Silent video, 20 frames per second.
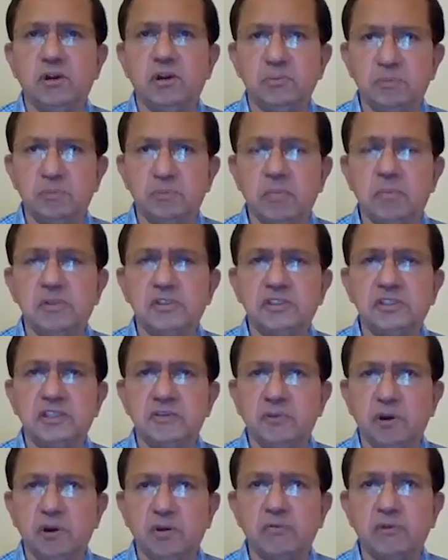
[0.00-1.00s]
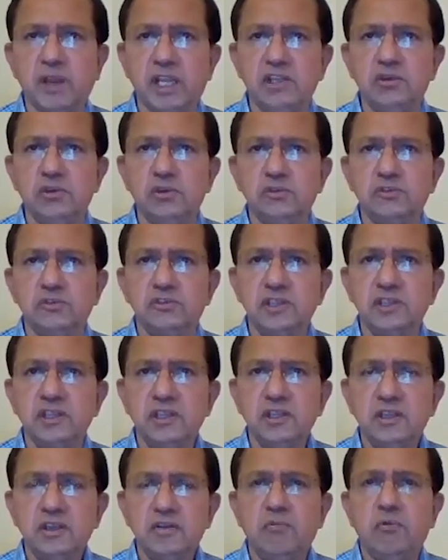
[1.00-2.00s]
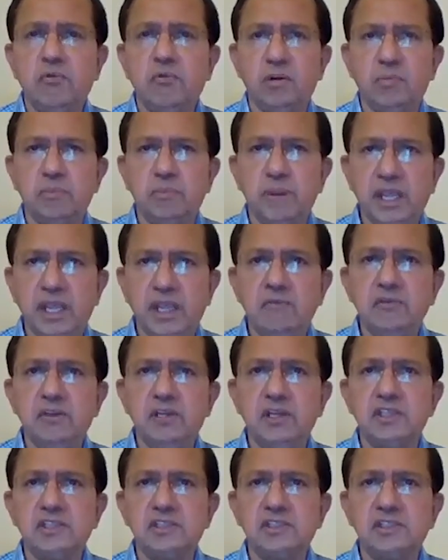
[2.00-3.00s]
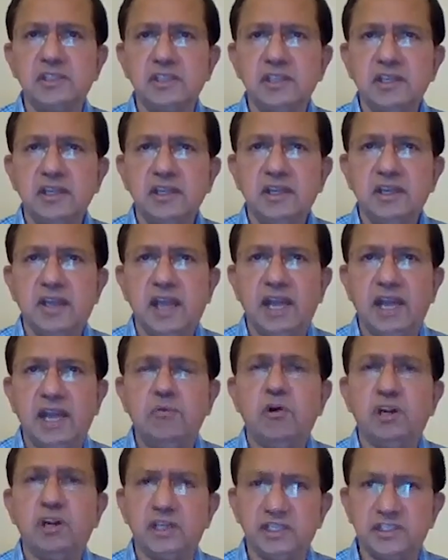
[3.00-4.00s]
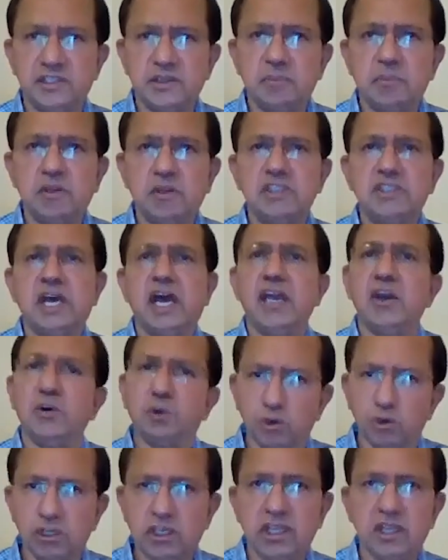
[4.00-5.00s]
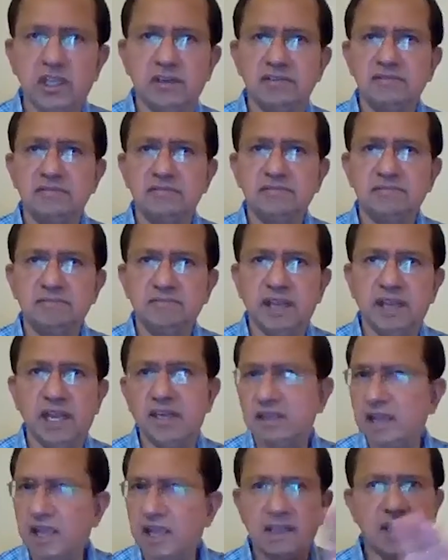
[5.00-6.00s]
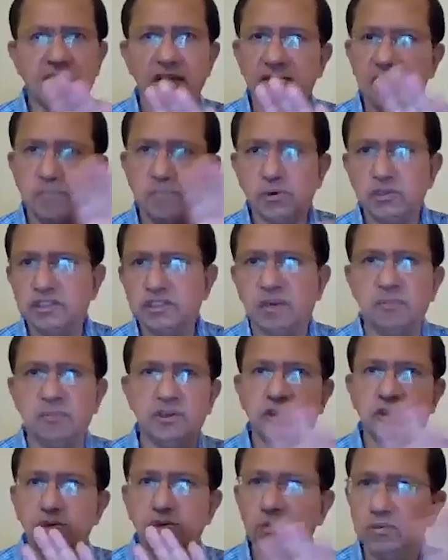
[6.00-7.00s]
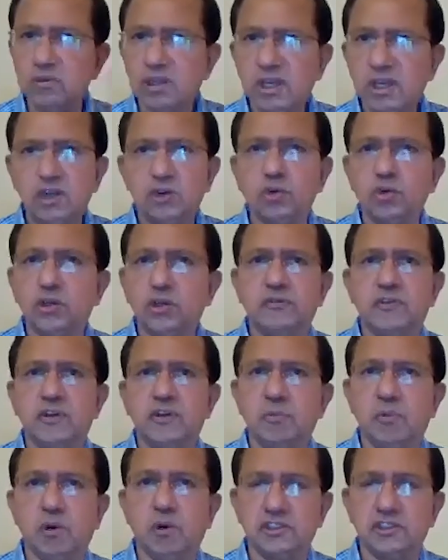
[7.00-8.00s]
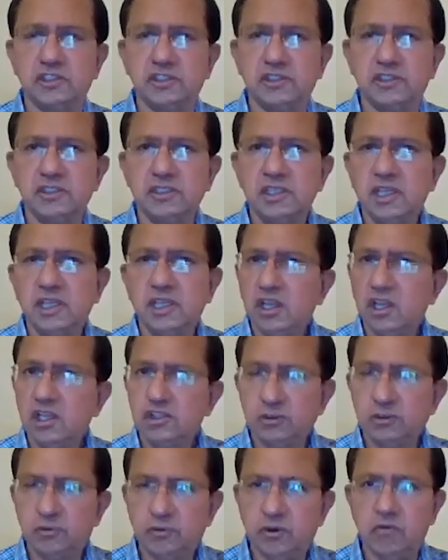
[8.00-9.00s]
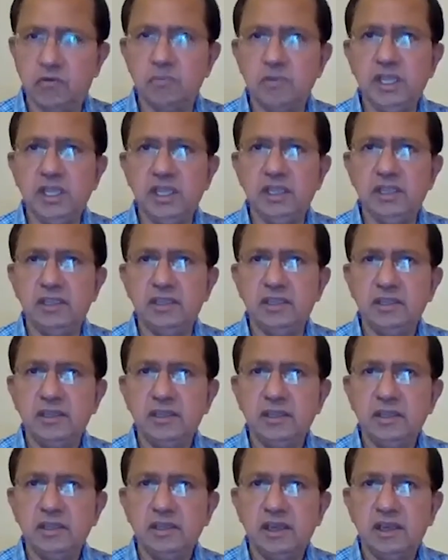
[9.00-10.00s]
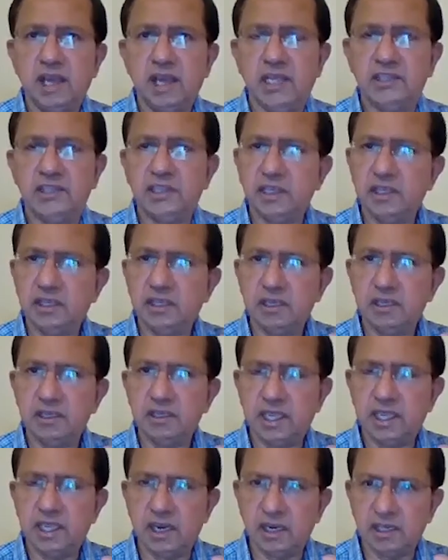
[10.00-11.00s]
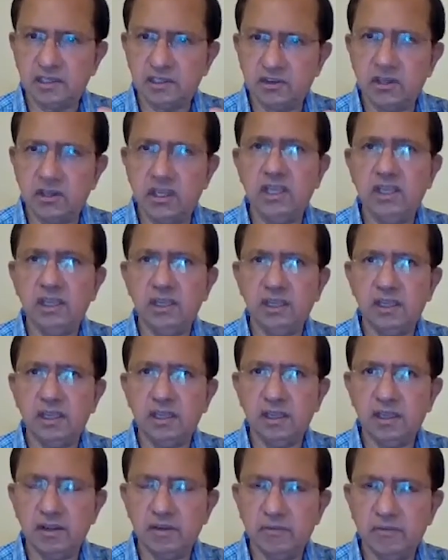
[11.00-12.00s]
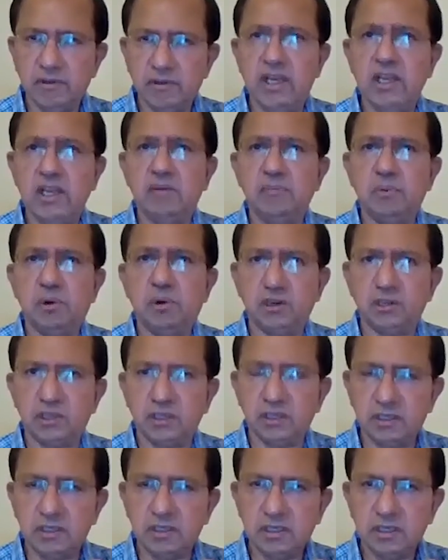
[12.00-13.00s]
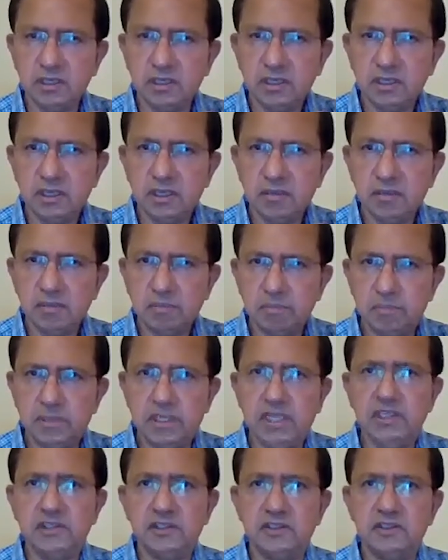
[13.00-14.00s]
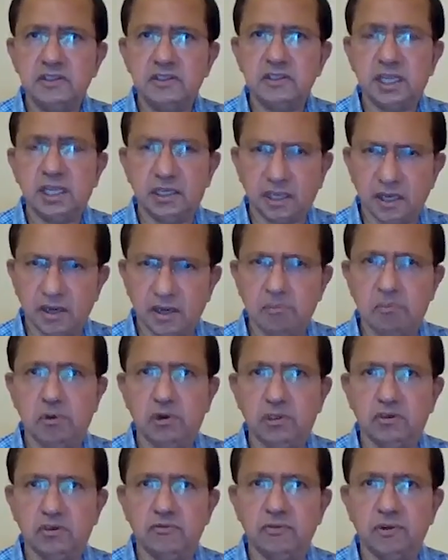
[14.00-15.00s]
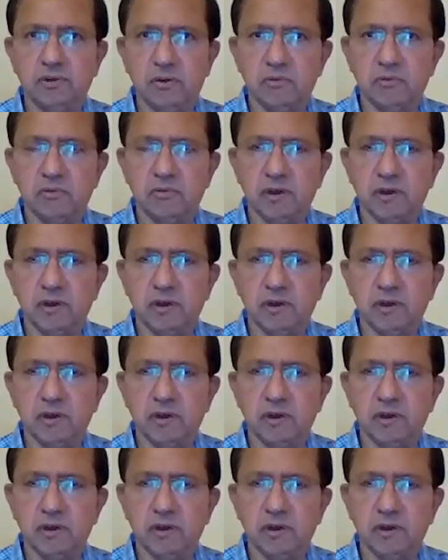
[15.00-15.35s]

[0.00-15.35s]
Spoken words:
what purpose and what values, what behaviors and what disciplines I hold dear. I can't put them into two different boxes. So for me, I think there are three very important P's that are important for